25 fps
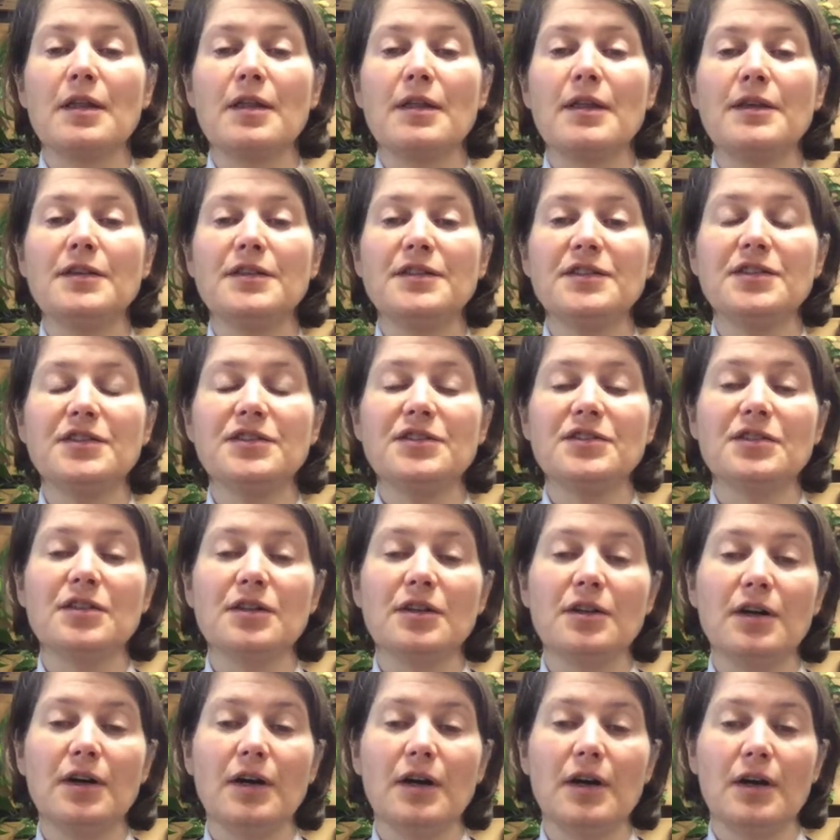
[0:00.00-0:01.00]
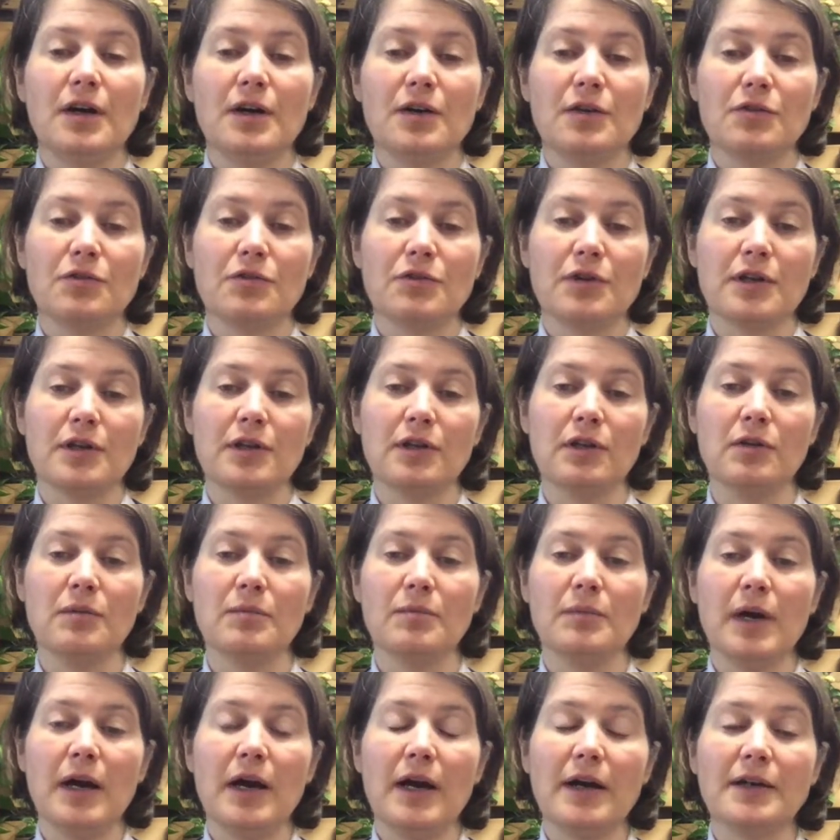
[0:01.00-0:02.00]
this
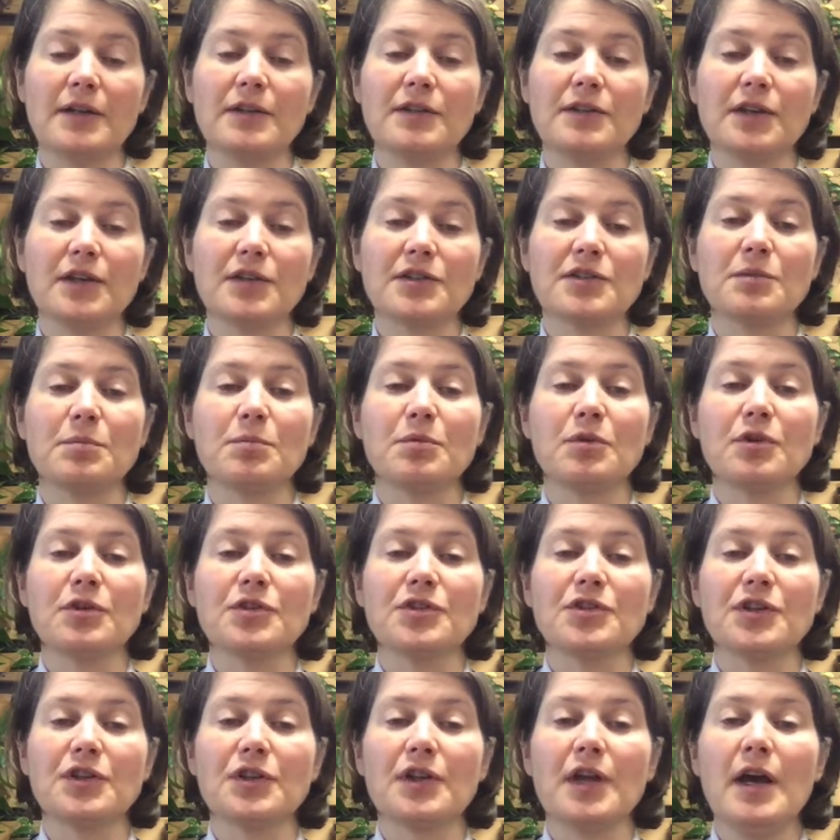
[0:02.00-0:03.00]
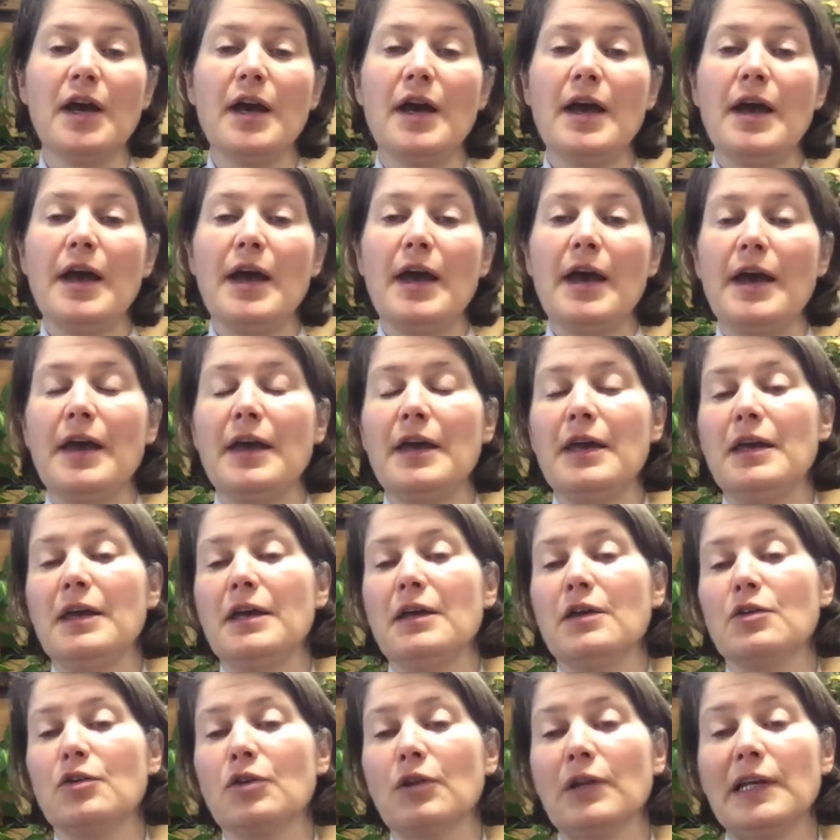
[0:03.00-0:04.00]
curriculum architecture project
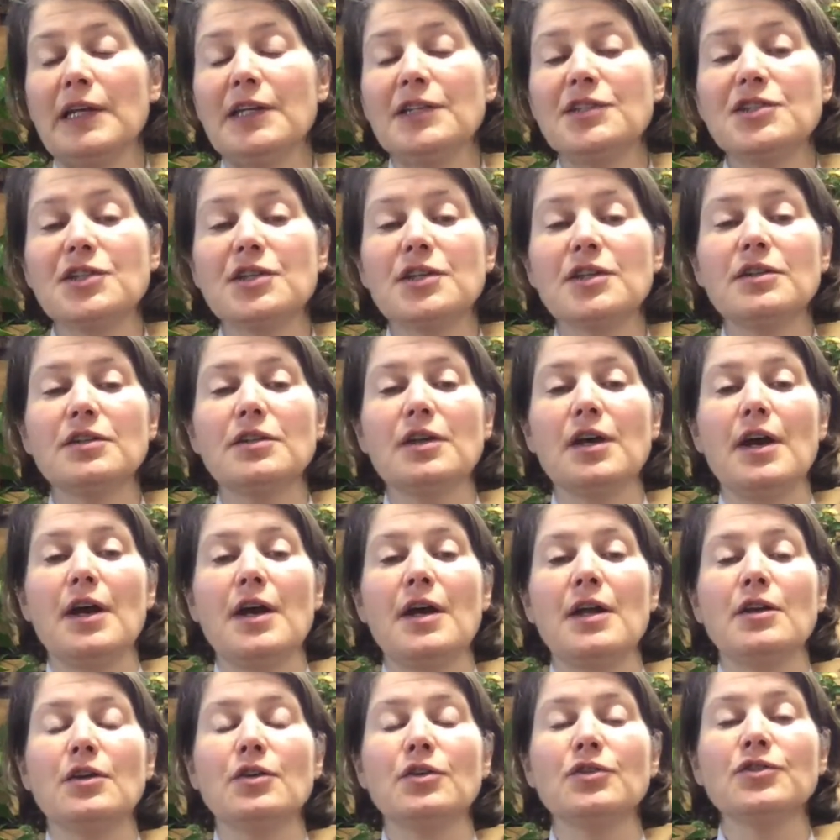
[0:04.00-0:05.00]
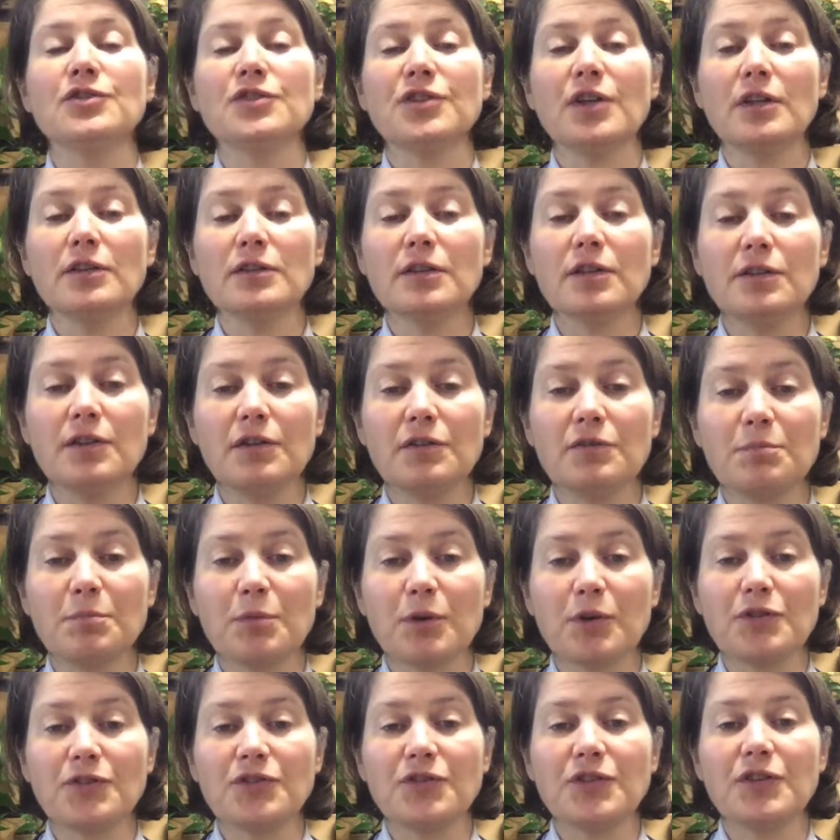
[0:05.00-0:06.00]
a collegiate and consultative
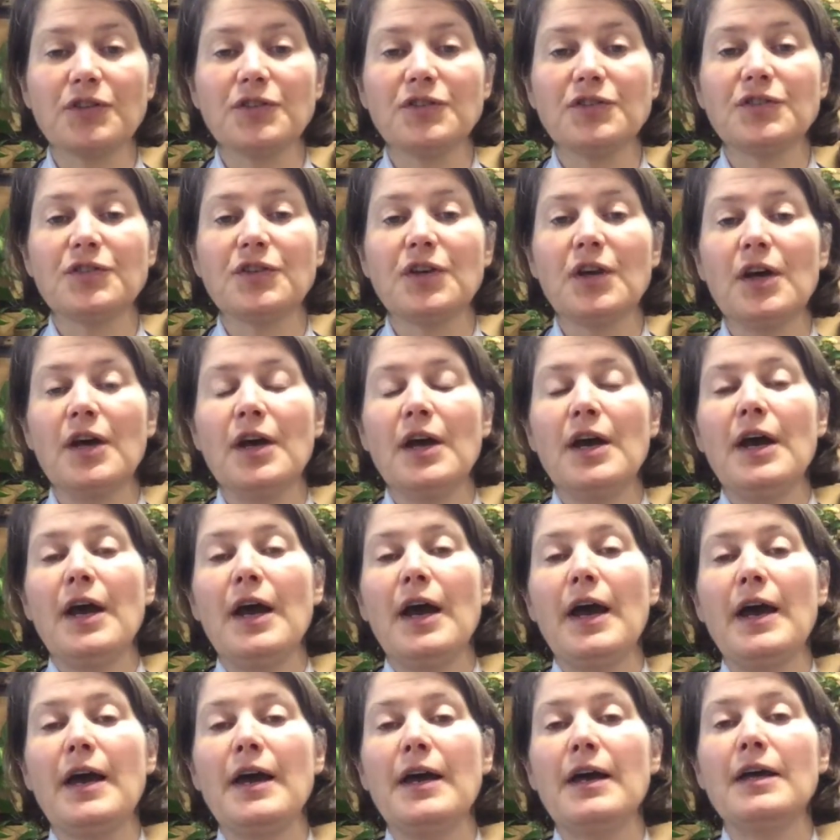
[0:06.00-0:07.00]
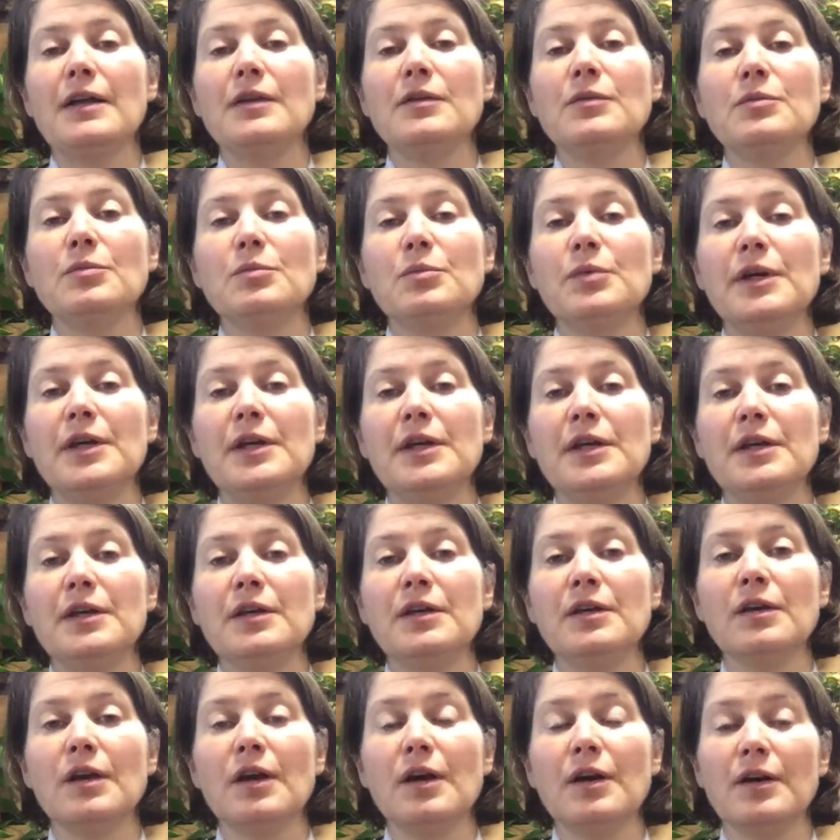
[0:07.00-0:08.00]
process. And
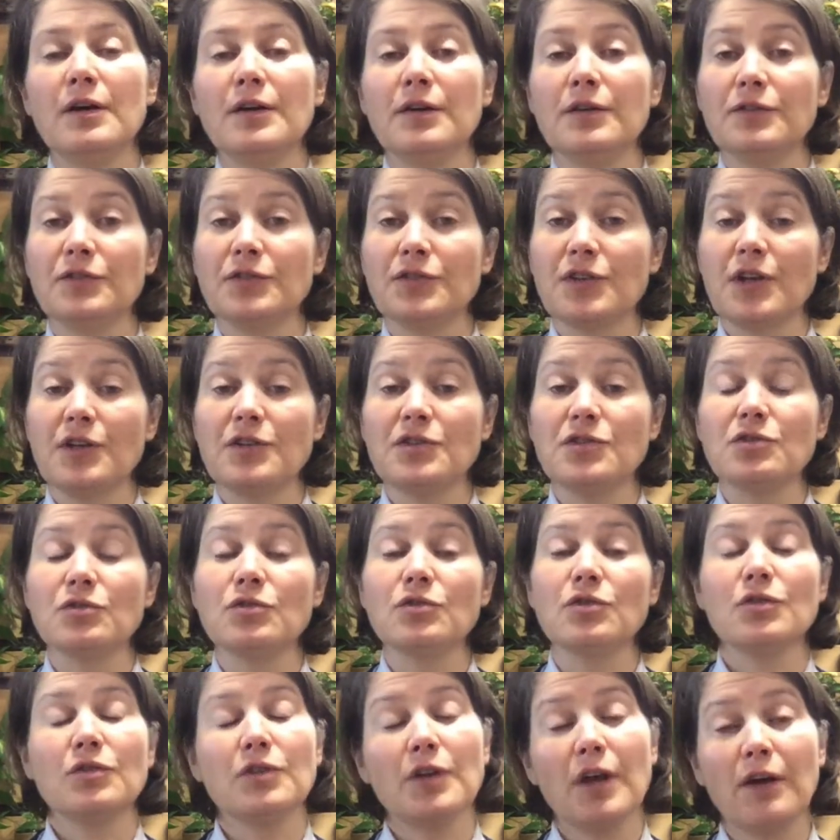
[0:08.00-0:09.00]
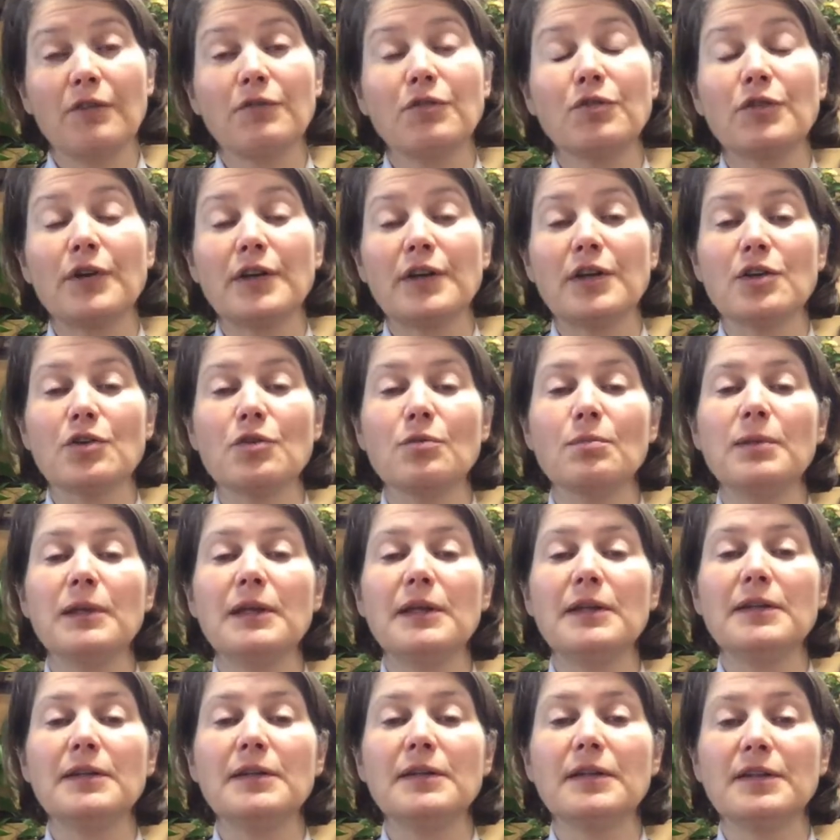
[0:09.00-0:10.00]
we scheduled and have already
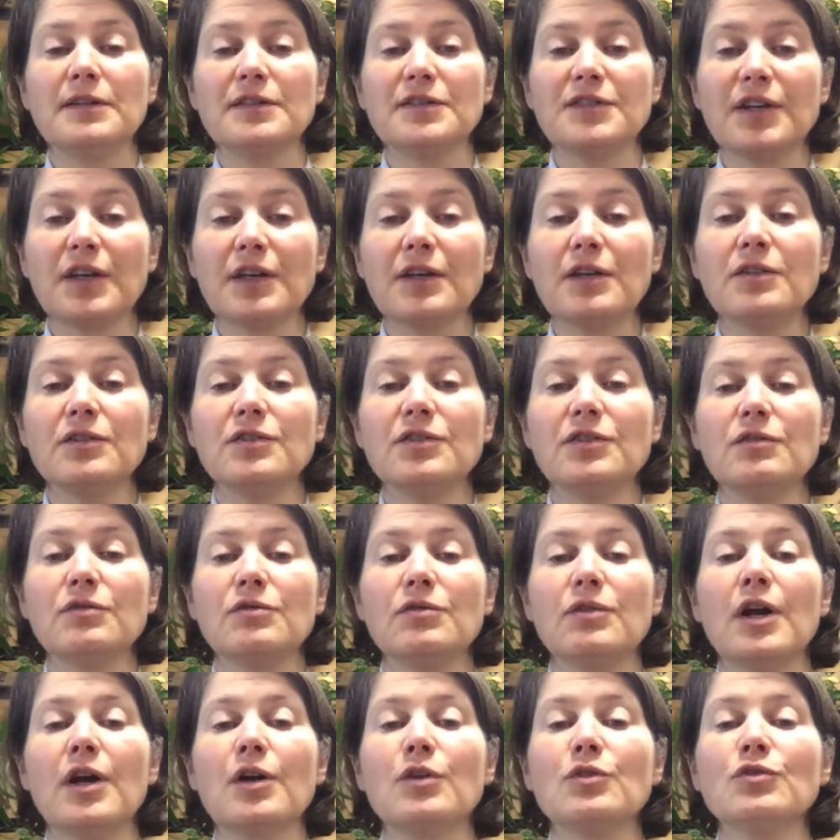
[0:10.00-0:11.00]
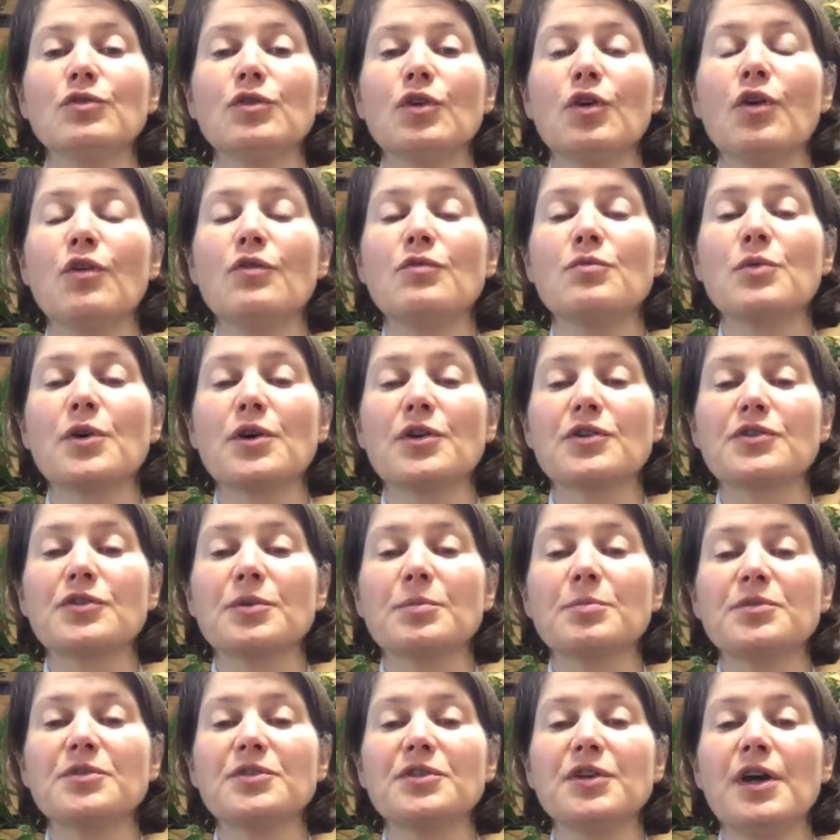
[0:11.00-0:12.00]
completed a second round of
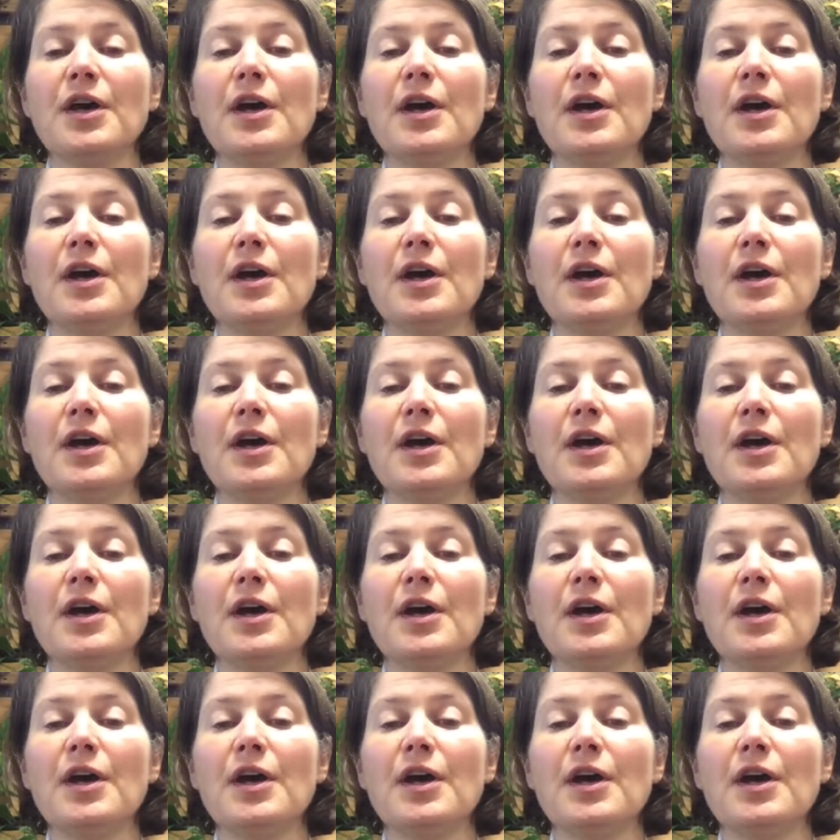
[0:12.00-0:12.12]
workshops